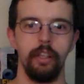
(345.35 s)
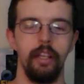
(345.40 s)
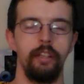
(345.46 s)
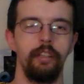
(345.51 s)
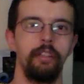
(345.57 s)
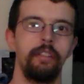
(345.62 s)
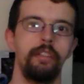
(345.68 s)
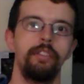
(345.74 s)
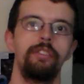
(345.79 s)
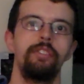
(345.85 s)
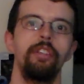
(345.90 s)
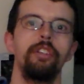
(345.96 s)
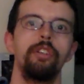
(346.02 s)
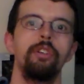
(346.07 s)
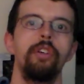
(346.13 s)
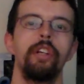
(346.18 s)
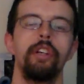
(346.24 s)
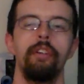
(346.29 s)
And
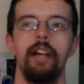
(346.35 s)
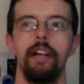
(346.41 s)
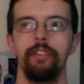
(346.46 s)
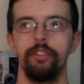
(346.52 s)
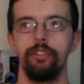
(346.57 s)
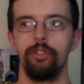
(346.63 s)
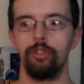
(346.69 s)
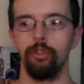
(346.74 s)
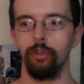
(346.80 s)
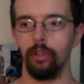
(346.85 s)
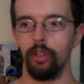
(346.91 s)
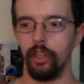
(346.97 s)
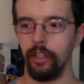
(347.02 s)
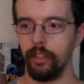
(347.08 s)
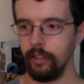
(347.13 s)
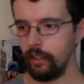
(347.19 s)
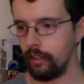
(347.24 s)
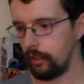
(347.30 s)
still going around the
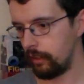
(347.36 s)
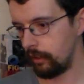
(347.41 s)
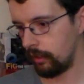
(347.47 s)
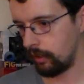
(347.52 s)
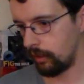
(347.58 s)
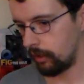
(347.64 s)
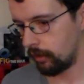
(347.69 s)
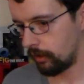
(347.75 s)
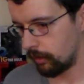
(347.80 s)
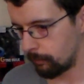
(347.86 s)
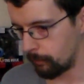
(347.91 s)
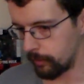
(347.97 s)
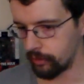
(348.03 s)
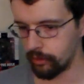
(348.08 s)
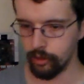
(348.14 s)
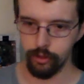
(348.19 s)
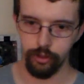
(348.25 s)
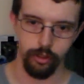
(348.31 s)
store,
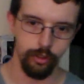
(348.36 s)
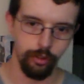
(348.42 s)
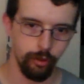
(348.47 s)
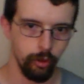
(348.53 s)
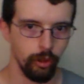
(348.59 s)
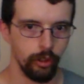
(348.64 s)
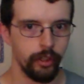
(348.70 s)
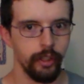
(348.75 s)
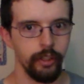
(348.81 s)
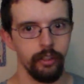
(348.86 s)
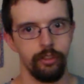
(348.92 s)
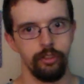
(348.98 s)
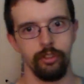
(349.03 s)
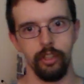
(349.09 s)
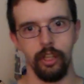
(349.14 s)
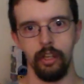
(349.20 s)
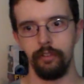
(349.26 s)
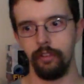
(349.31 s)
my sister's looking at
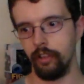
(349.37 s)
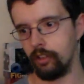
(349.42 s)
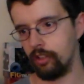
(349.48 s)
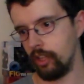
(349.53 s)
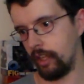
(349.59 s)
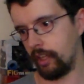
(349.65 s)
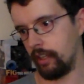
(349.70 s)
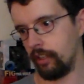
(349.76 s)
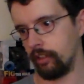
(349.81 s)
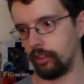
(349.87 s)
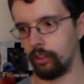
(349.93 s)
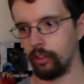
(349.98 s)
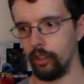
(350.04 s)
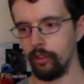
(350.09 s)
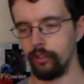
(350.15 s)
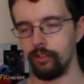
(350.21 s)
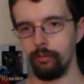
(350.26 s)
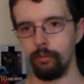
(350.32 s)
stuff, you know, checking out the
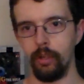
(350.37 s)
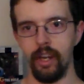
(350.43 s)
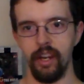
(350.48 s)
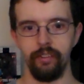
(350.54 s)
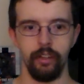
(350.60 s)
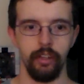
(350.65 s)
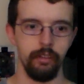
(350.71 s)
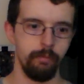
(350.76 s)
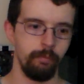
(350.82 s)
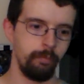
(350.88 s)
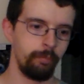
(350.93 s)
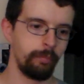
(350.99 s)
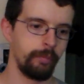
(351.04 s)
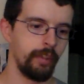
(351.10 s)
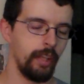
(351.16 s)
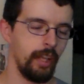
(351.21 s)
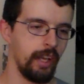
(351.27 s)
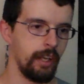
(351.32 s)
clothes and whatever,
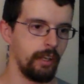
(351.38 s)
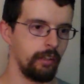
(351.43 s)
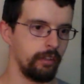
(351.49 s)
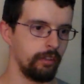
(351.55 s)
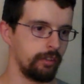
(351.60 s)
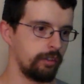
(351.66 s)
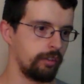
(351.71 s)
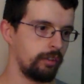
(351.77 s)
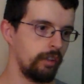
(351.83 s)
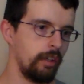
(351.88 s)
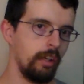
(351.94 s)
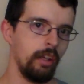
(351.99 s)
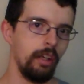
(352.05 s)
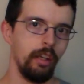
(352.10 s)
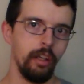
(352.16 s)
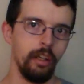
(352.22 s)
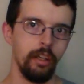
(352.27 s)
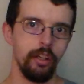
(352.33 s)
and
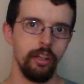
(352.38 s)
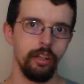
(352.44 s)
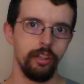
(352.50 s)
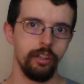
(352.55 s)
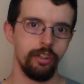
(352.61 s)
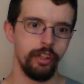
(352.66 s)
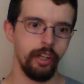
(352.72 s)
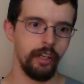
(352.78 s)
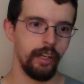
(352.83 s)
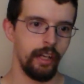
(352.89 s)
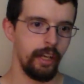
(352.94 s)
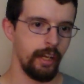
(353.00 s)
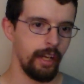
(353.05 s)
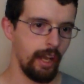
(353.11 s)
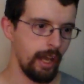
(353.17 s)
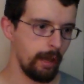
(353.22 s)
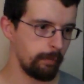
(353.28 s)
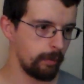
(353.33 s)
she and I
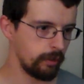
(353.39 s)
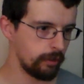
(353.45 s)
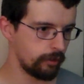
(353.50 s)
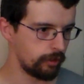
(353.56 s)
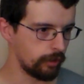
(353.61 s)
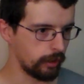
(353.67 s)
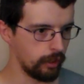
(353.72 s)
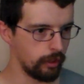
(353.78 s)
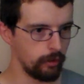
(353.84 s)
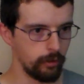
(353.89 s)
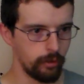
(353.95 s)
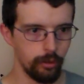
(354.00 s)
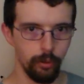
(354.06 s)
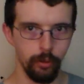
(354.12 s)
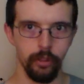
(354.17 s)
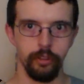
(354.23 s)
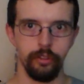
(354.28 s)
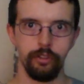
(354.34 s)
happened to go
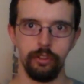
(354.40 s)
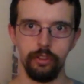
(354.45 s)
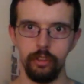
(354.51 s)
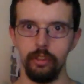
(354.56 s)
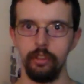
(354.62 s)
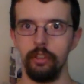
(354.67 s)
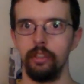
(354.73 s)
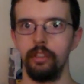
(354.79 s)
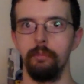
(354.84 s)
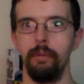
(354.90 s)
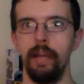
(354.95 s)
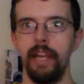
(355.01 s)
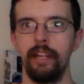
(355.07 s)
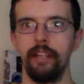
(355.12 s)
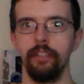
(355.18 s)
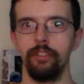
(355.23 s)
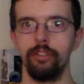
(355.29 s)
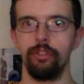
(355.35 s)
towards the
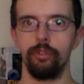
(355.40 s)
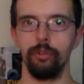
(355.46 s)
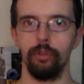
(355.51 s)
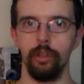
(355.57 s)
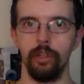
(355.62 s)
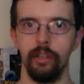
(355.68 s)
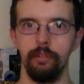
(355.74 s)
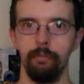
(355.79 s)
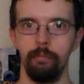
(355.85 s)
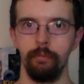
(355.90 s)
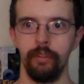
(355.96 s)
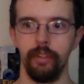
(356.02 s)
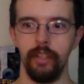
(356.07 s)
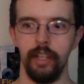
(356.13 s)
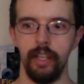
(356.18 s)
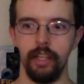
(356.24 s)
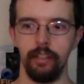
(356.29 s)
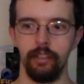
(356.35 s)
back of the store,
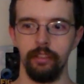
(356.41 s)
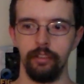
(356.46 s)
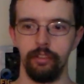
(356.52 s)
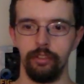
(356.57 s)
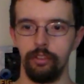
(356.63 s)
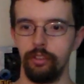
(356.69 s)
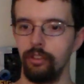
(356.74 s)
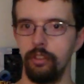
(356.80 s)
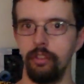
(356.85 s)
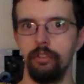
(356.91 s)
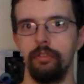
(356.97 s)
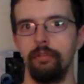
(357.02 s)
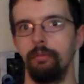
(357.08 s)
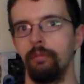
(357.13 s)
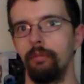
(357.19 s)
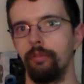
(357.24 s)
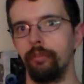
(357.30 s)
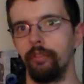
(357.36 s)
and
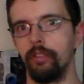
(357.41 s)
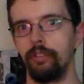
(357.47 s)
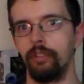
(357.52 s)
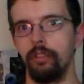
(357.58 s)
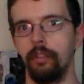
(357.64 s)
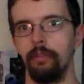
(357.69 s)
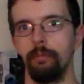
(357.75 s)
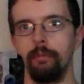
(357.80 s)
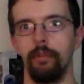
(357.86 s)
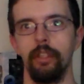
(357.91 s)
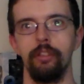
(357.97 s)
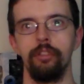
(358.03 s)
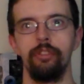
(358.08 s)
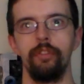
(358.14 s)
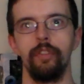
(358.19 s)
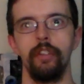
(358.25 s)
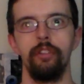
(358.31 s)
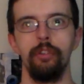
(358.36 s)
for
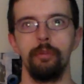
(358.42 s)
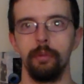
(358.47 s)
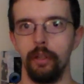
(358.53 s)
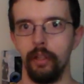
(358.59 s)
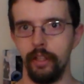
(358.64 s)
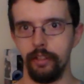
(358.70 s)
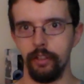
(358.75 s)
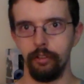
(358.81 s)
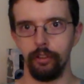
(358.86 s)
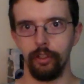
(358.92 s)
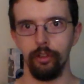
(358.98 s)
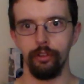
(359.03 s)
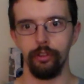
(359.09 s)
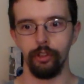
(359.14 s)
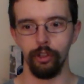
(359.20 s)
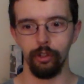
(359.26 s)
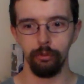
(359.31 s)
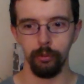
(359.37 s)
those of you who probably don't
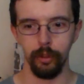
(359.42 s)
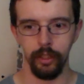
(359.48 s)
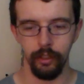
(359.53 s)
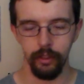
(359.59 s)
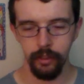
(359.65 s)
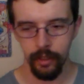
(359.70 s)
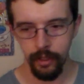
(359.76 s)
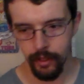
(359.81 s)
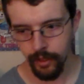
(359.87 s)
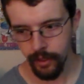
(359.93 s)
go to Goodwill,